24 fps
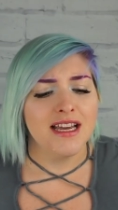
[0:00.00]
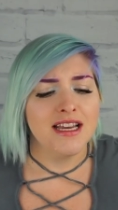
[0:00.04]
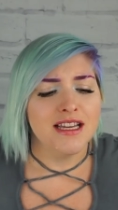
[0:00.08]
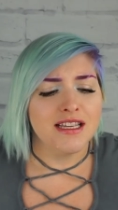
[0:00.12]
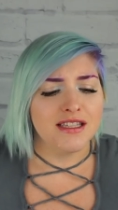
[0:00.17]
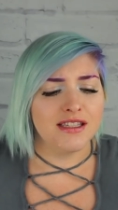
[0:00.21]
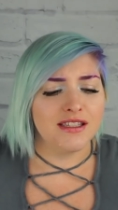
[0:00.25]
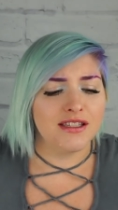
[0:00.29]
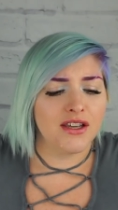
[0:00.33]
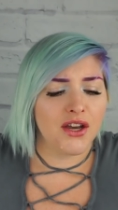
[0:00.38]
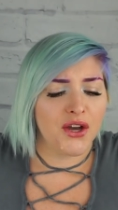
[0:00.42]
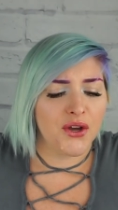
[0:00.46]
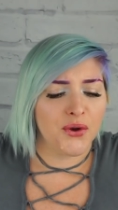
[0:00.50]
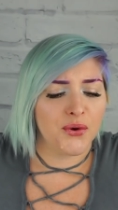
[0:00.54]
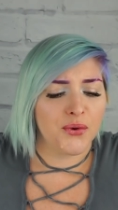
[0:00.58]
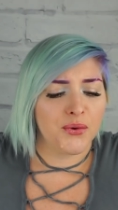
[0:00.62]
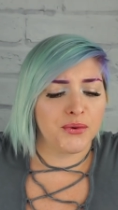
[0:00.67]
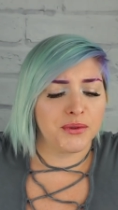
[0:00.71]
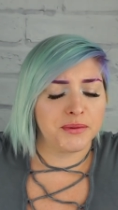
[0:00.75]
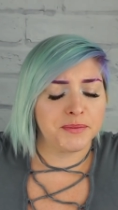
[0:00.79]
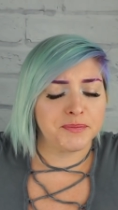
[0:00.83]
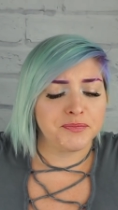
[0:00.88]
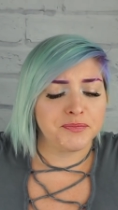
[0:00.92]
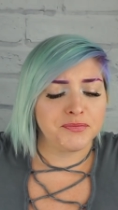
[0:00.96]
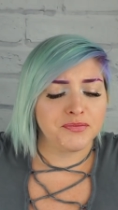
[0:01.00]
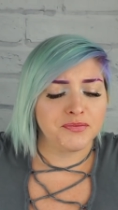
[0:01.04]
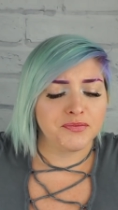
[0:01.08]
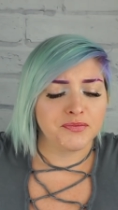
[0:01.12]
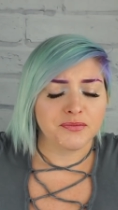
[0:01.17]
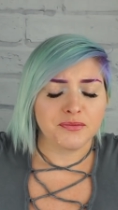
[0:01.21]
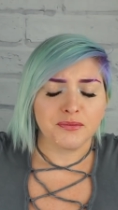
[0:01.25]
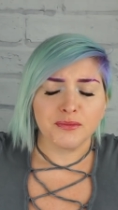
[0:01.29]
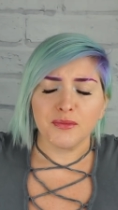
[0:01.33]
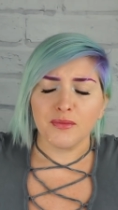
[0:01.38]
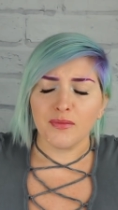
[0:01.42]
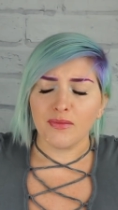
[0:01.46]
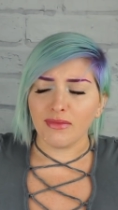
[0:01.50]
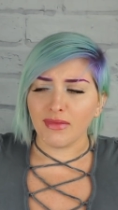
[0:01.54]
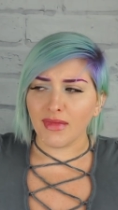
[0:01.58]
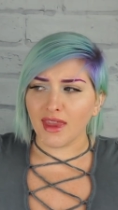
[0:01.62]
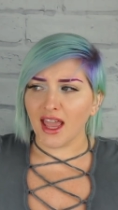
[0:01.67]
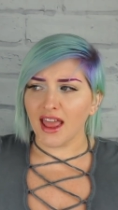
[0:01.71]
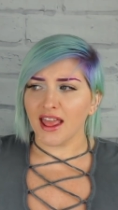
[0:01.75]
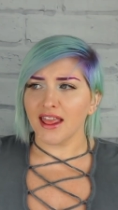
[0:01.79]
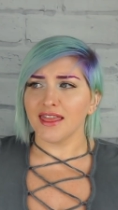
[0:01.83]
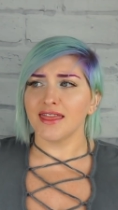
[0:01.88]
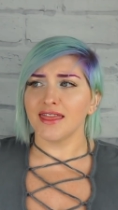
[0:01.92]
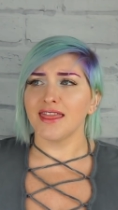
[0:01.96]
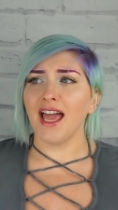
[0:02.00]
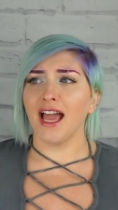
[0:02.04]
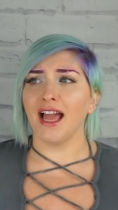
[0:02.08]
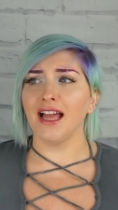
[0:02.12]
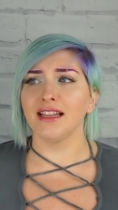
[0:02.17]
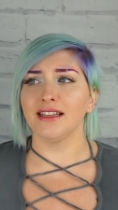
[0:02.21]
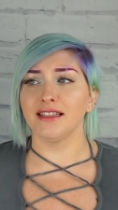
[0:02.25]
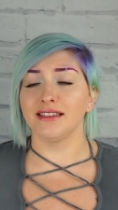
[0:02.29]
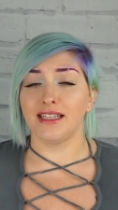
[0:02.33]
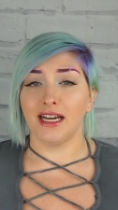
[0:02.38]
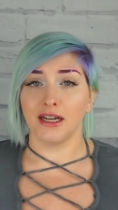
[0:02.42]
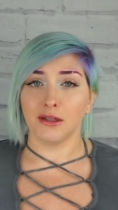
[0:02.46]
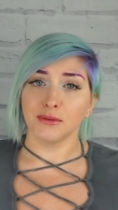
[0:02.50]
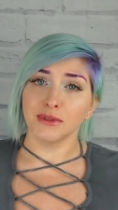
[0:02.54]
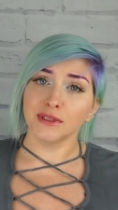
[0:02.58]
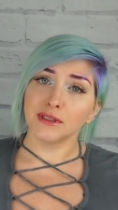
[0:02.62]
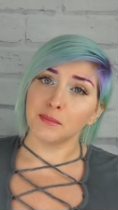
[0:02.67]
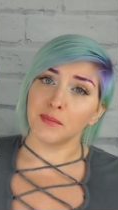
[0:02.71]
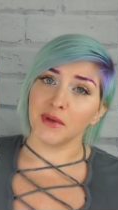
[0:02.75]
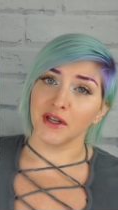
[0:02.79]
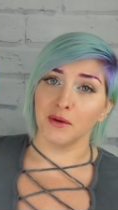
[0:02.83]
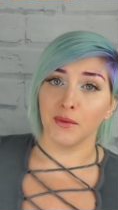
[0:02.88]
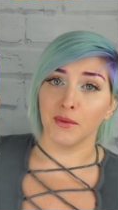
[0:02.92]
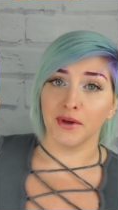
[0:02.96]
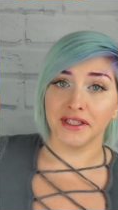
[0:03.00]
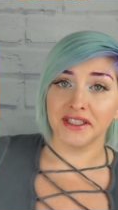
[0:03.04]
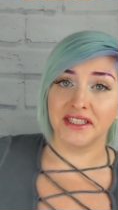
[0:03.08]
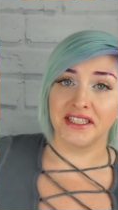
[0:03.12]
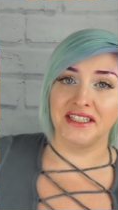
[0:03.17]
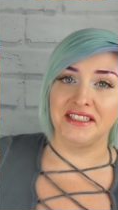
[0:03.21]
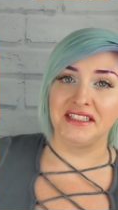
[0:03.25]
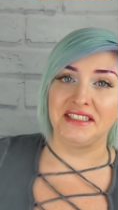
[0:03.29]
So that was a big one.